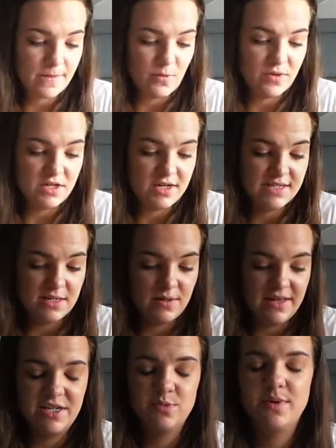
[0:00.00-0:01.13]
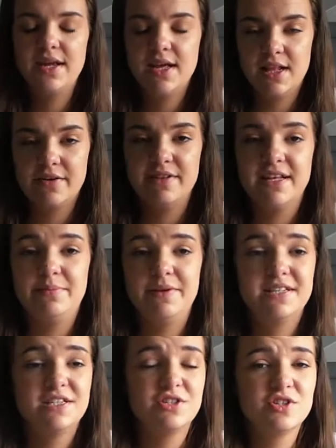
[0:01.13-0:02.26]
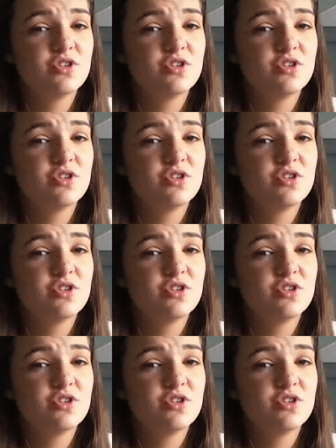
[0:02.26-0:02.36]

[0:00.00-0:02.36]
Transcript: with a nice little lid. We love a lid because it just